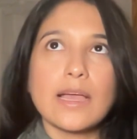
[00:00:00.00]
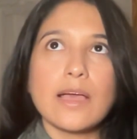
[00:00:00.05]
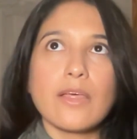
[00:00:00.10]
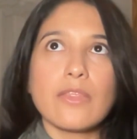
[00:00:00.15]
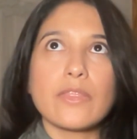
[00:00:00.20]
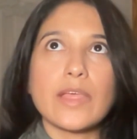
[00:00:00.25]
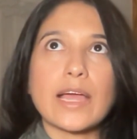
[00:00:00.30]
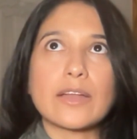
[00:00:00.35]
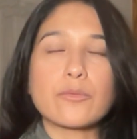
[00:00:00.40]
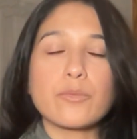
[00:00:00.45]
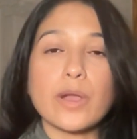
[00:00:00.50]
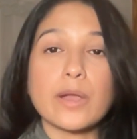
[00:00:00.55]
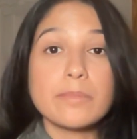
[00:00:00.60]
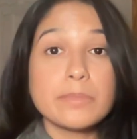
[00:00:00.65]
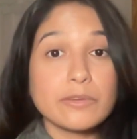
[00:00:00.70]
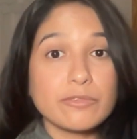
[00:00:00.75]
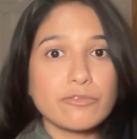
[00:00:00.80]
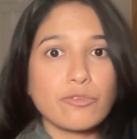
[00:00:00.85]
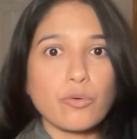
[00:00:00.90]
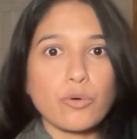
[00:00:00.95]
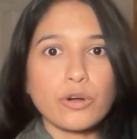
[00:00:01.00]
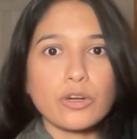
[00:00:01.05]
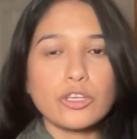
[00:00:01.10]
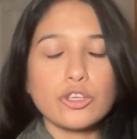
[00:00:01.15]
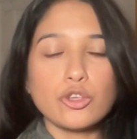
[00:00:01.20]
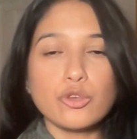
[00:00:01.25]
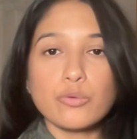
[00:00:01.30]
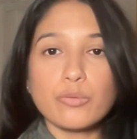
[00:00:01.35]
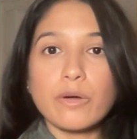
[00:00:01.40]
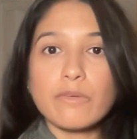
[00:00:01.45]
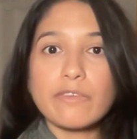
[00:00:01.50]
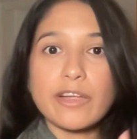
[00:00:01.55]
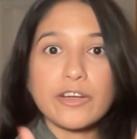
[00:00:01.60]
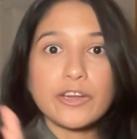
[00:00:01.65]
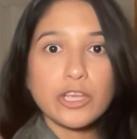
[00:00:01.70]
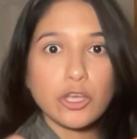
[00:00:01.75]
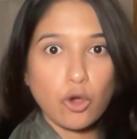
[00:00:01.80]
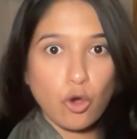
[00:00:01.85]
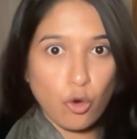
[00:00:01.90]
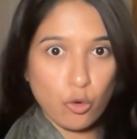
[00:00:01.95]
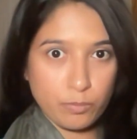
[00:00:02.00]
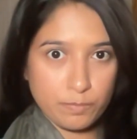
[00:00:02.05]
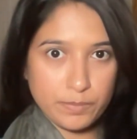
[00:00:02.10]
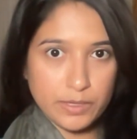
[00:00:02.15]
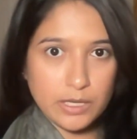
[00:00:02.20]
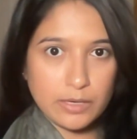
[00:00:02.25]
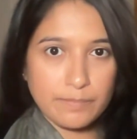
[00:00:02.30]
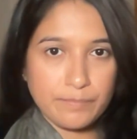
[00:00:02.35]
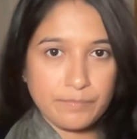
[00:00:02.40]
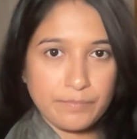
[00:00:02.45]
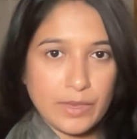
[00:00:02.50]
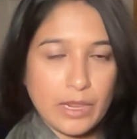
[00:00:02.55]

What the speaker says: that where before you were very open